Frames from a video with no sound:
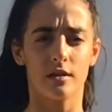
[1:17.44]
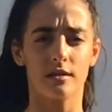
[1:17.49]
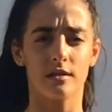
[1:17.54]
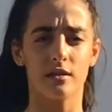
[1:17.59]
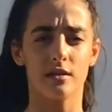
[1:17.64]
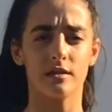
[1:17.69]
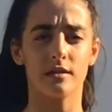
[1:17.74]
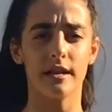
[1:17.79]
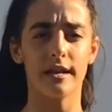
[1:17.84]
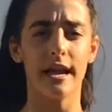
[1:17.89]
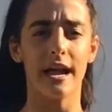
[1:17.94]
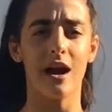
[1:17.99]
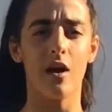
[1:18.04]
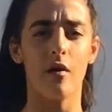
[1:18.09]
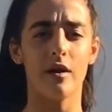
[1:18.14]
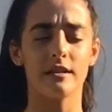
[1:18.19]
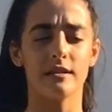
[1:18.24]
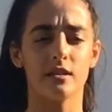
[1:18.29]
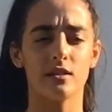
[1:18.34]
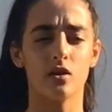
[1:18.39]
So see
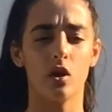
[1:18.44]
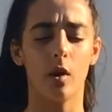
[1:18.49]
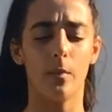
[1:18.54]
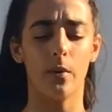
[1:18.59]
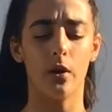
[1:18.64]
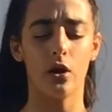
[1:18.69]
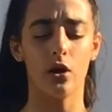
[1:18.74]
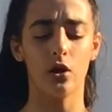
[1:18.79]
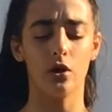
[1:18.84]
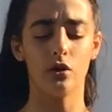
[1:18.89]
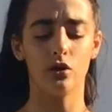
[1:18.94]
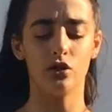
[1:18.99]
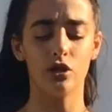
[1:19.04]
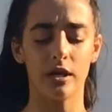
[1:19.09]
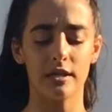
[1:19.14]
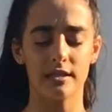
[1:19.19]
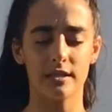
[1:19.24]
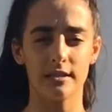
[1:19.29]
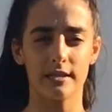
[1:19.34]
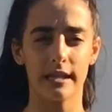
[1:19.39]
how I stop
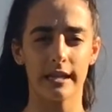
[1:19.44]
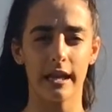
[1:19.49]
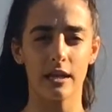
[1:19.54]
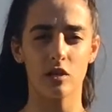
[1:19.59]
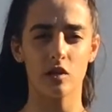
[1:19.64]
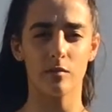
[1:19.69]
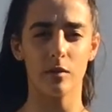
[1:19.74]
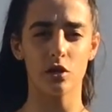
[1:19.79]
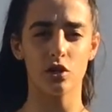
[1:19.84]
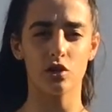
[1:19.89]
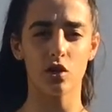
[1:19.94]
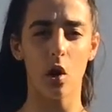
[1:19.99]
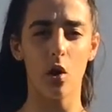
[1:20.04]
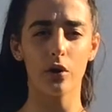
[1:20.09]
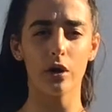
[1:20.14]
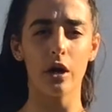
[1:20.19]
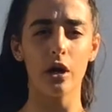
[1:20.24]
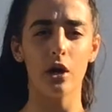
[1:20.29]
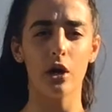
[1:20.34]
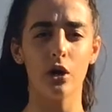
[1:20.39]
just as I get to my
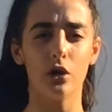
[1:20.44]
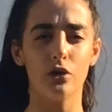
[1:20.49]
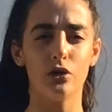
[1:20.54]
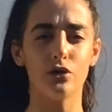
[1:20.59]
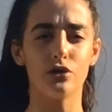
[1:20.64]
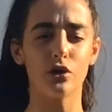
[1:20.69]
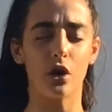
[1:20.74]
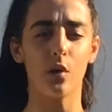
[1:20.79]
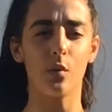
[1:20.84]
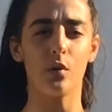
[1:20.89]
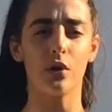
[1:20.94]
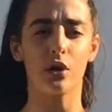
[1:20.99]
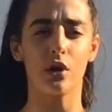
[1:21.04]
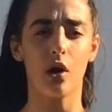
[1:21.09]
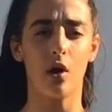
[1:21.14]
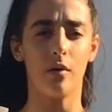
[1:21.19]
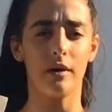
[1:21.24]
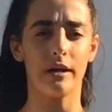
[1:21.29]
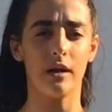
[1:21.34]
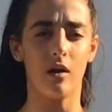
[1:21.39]
shoulder? You don't want to
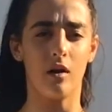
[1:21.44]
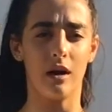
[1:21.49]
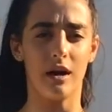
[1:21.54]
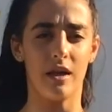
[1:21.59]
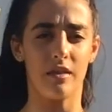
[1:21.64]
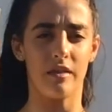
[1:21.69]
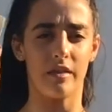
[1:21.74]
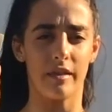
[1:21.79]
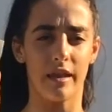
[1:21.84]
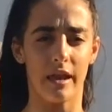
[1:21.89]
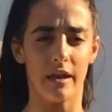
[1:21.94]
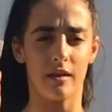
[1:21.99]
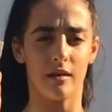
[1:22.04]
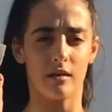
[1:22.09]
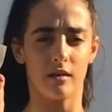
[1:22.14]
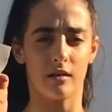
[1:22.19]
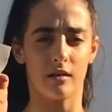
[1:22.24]
go any higher than that.